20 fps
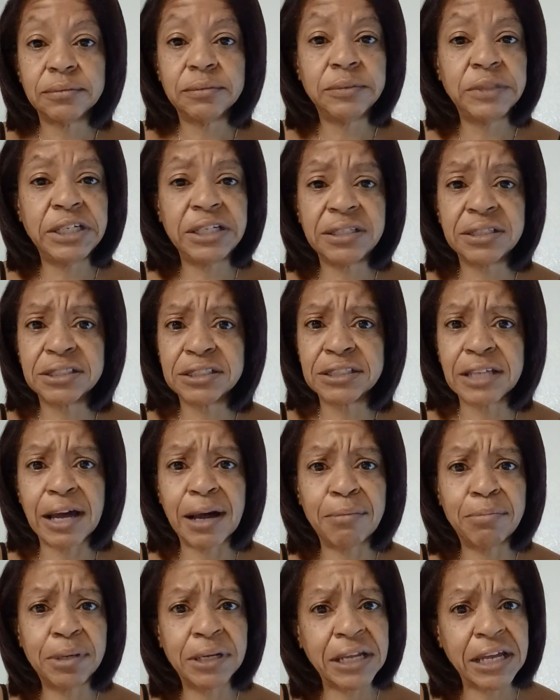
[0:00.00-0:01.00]
need to
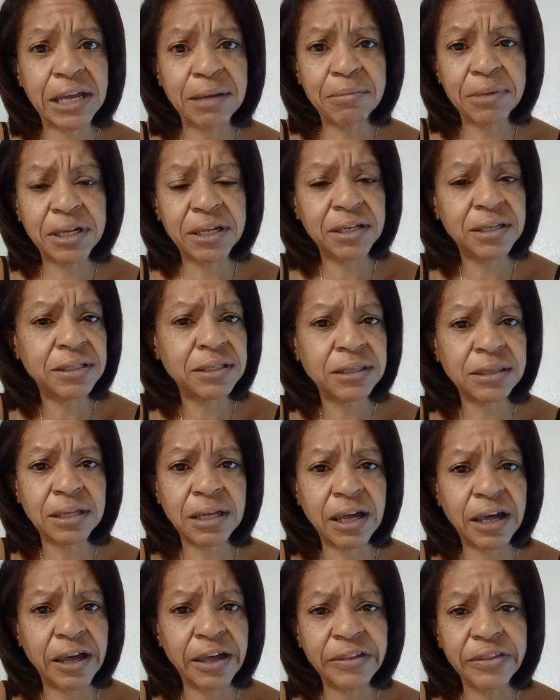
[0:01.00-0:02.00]
stop blaming
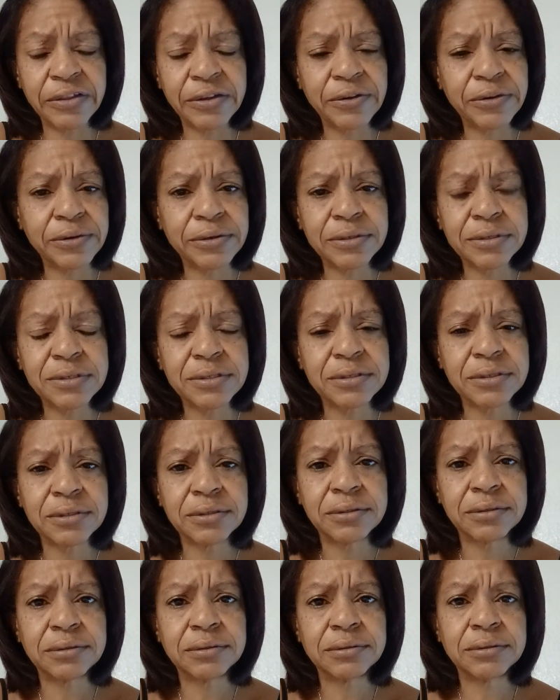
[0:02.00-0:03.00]
others
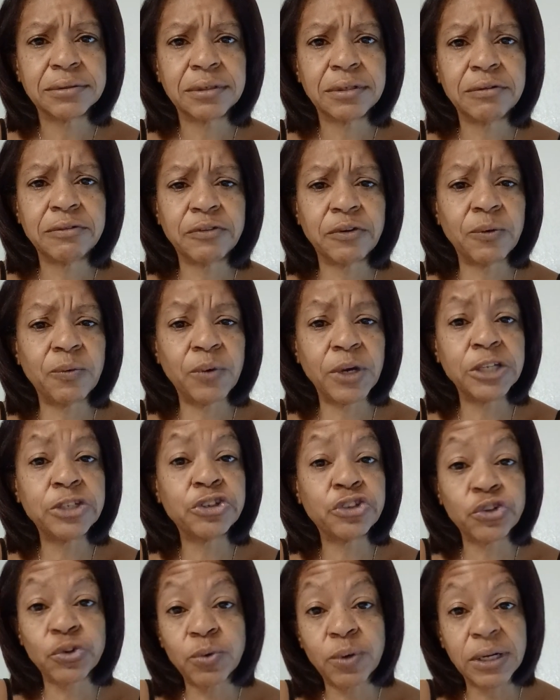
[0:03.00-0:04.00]
for
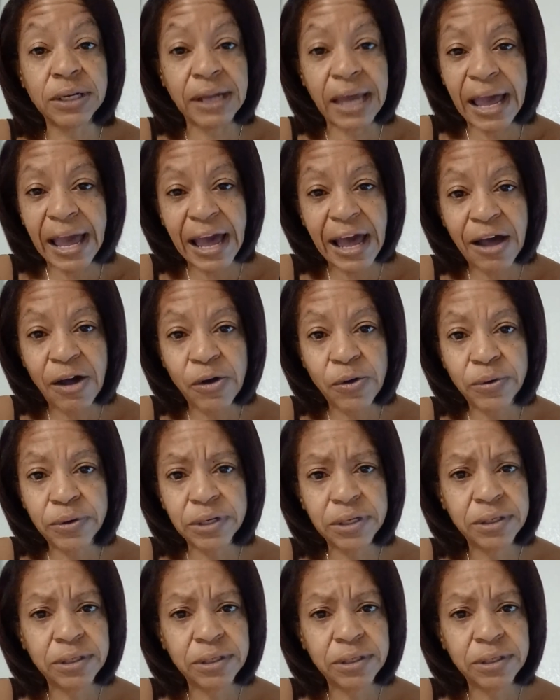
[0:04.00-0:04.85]
what you allowed.